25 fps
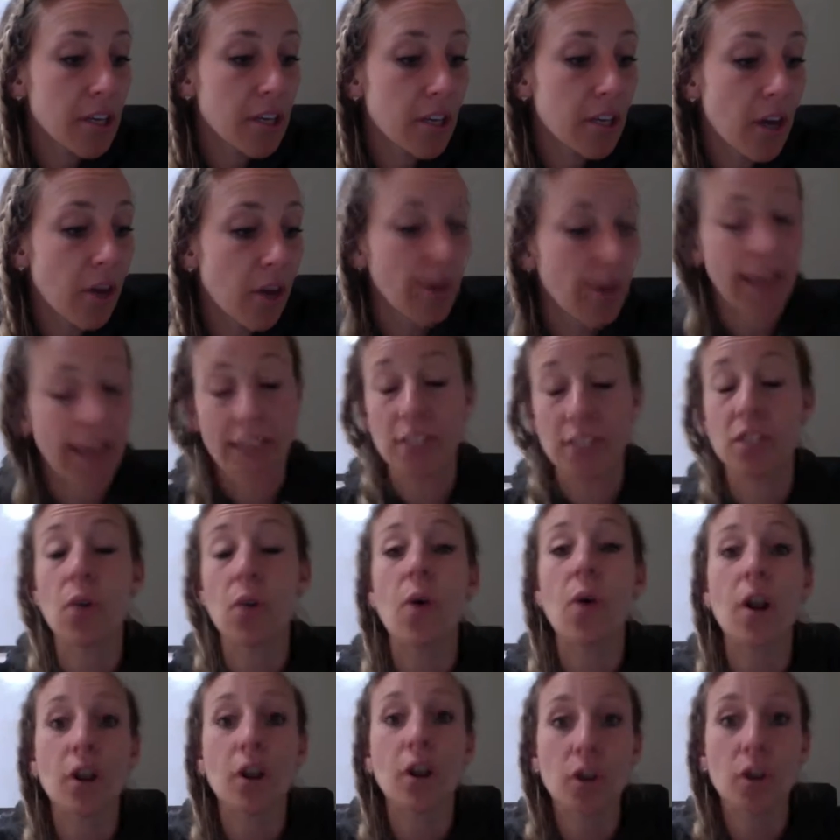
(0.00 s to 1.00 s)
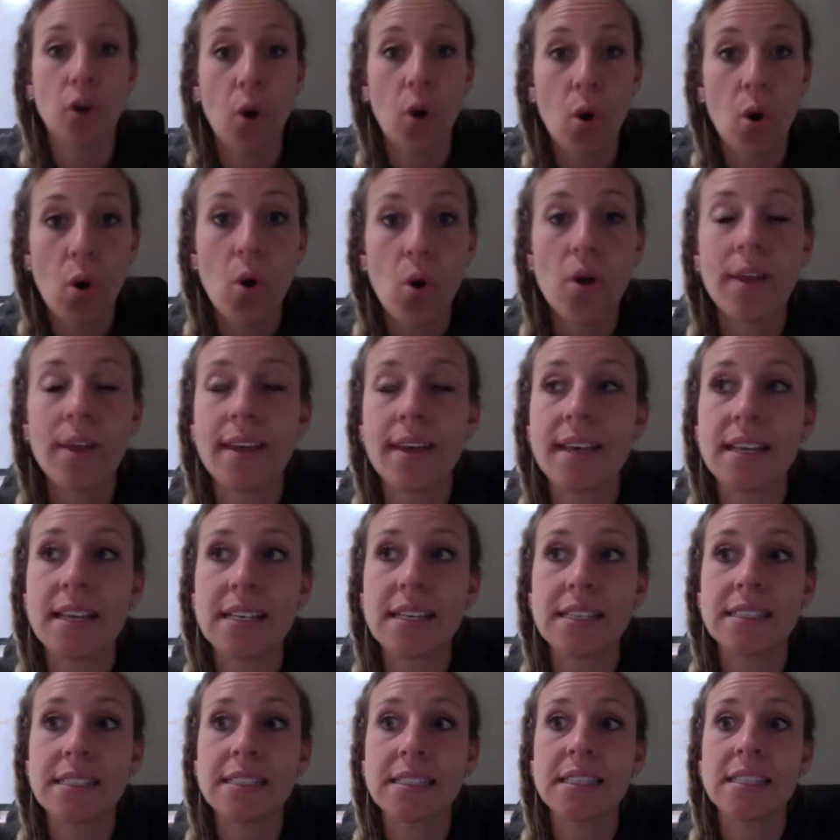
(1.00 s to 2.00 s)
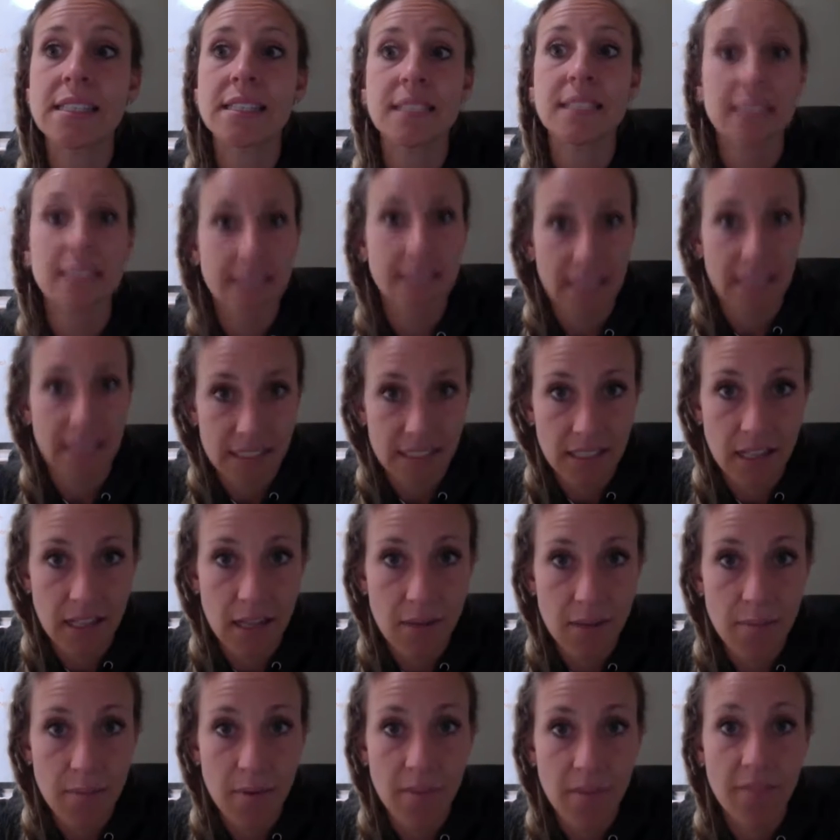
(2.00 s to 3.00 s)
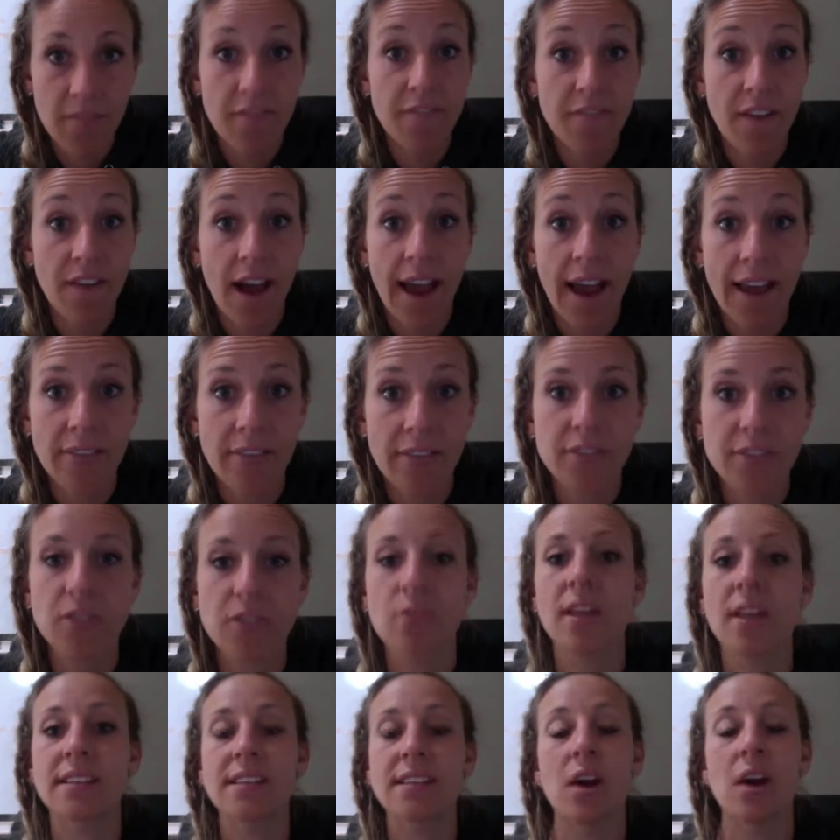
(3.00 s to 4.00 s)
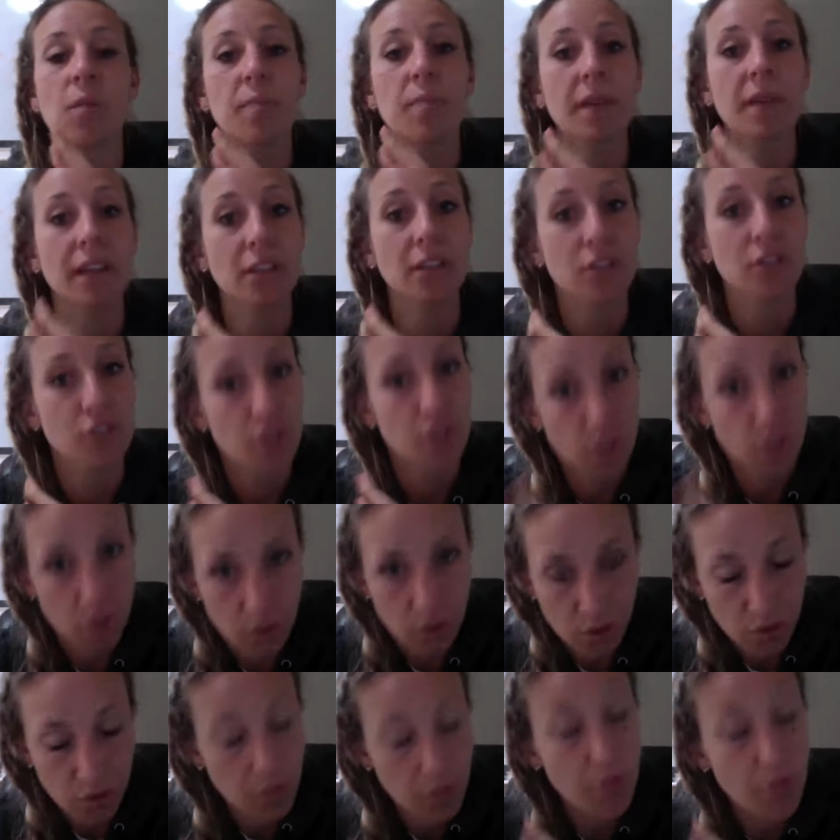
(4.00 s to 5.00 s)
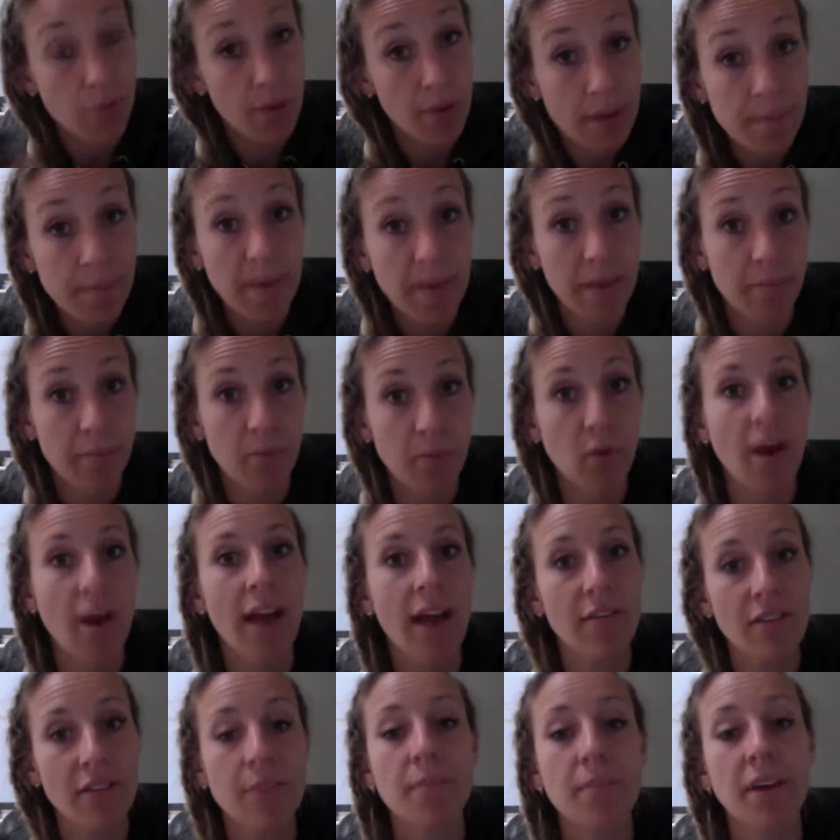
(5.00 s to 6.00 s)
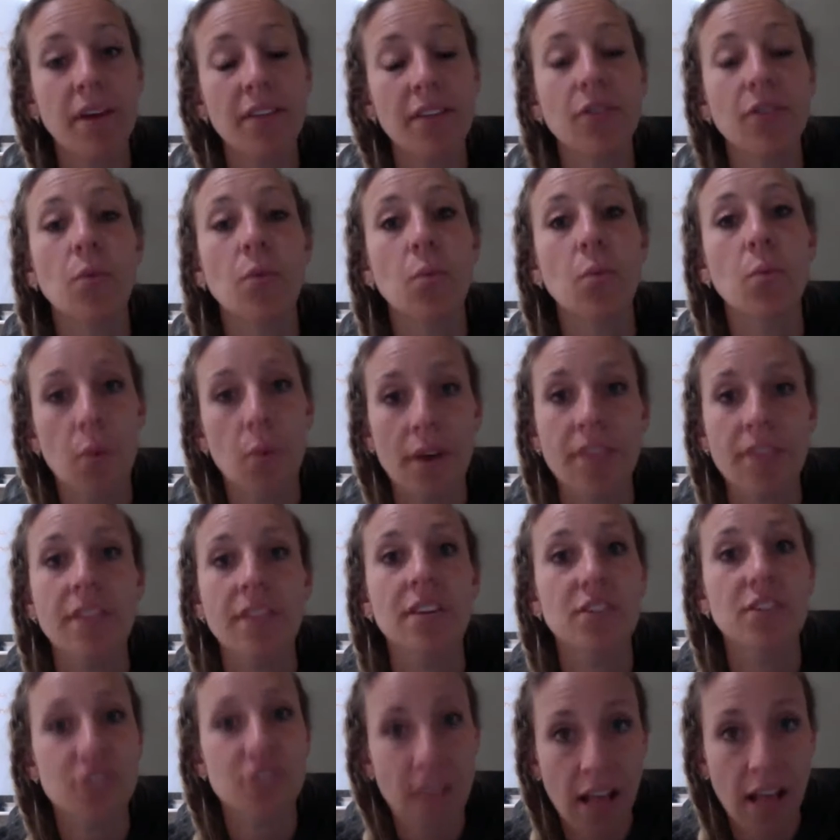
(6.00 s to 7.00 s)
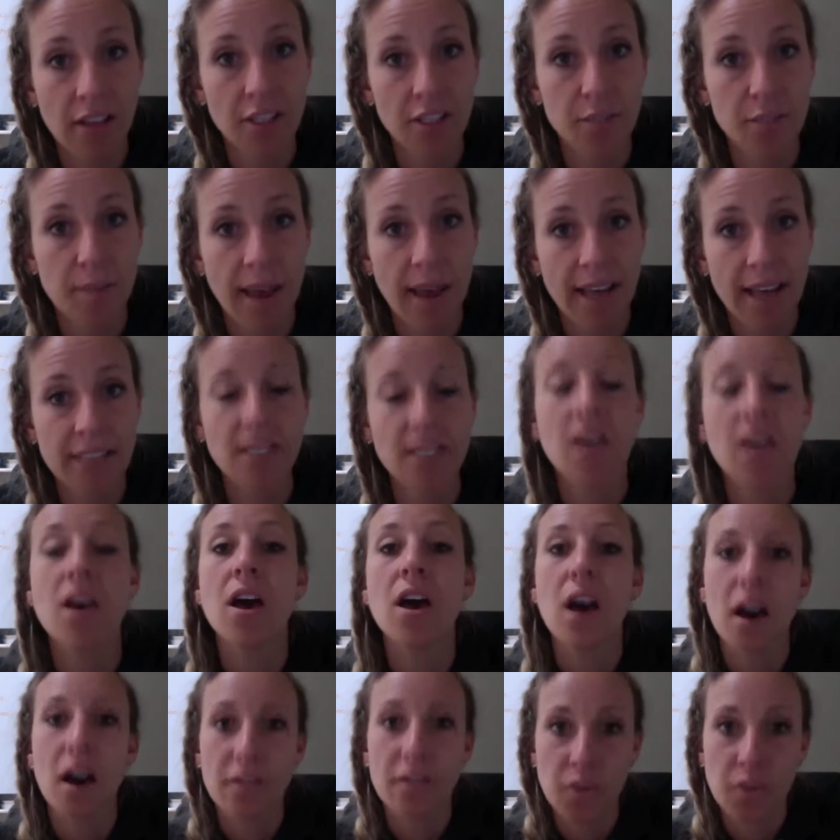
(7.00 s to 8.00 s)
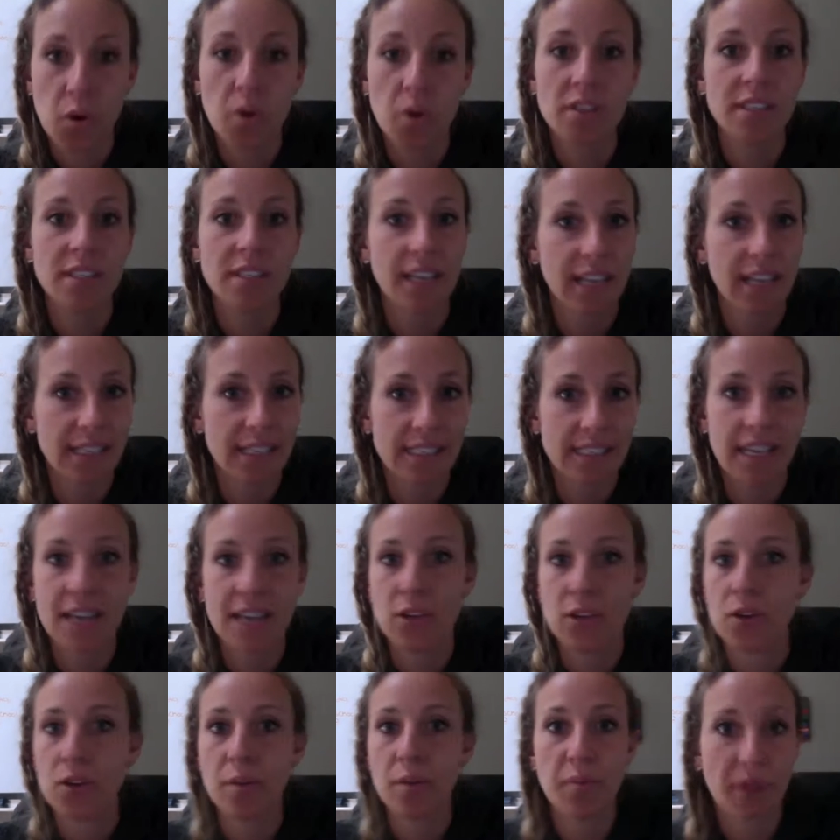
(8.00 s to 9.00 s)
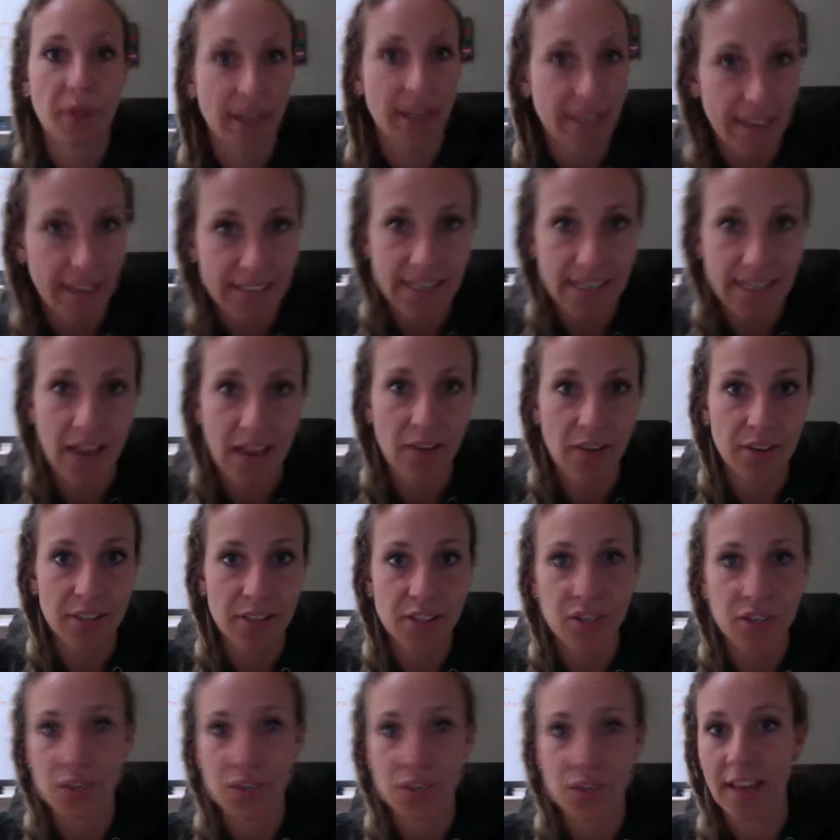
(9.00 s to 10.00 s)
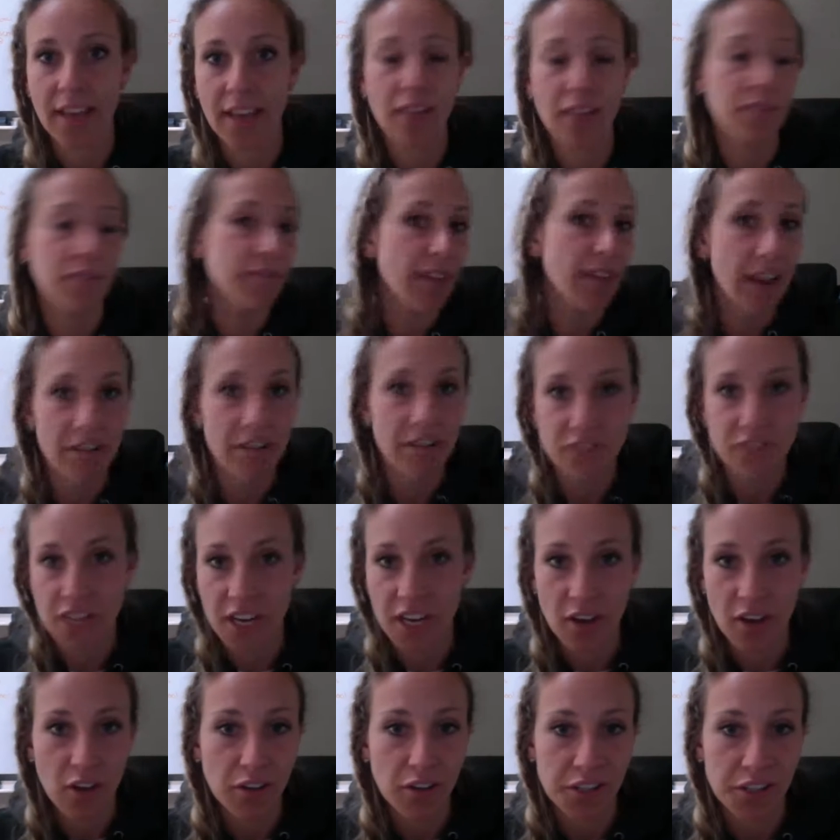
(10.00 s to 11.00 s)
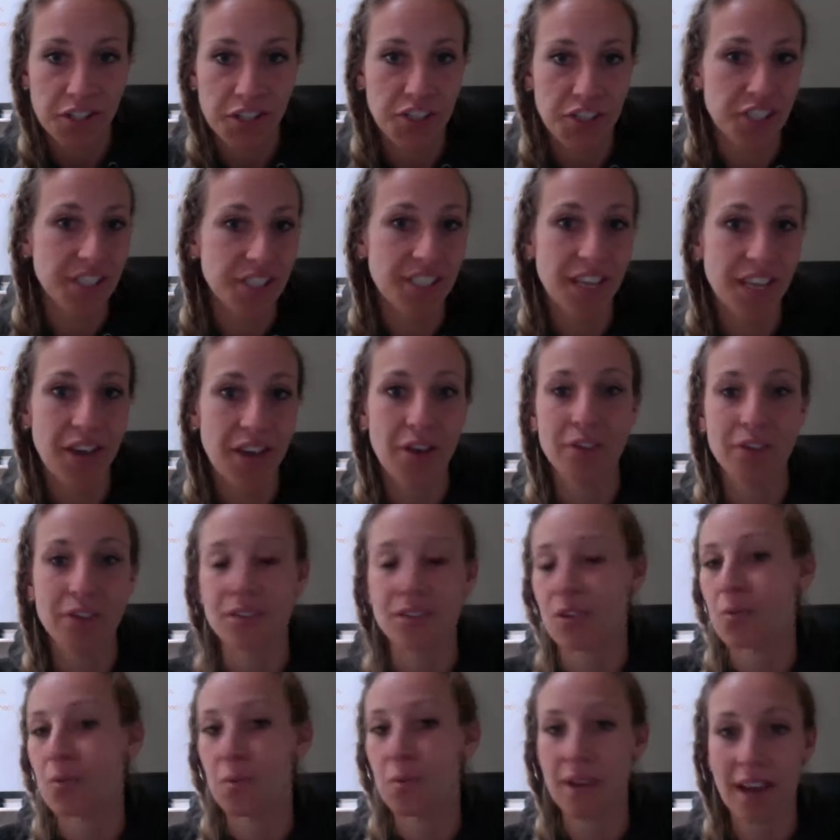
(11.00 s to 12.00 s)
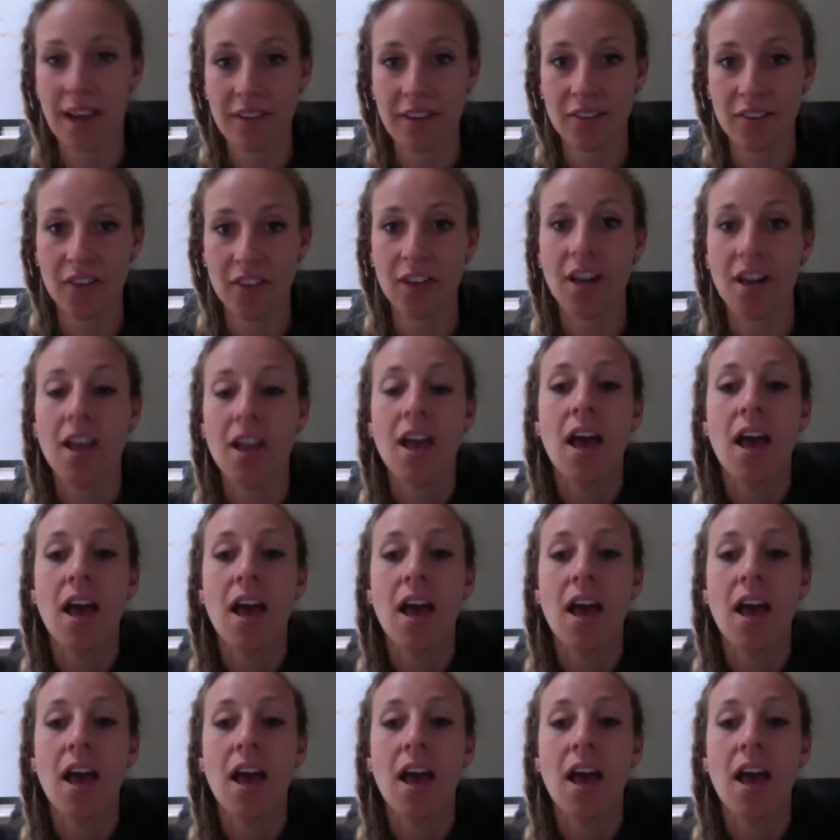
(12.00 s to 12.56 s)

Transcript: Okay. So our goal is Success Club 5. So that's helping 3 people every month with challenge packs. Of course, like I said, you could break that down into like 5 Shakeology sales or whatever.